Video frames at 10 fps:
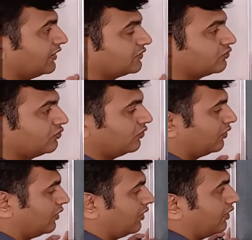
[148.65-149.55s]

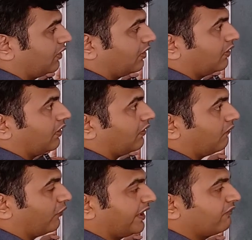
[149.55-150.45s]
so
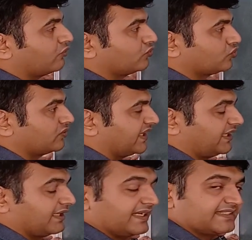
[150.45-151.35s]
what I want to show,
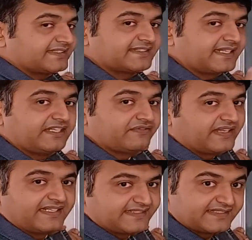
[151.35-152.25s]
that S is an
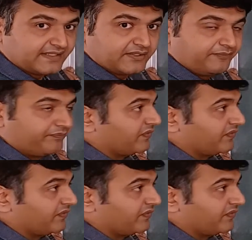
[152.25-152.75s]
infinite set.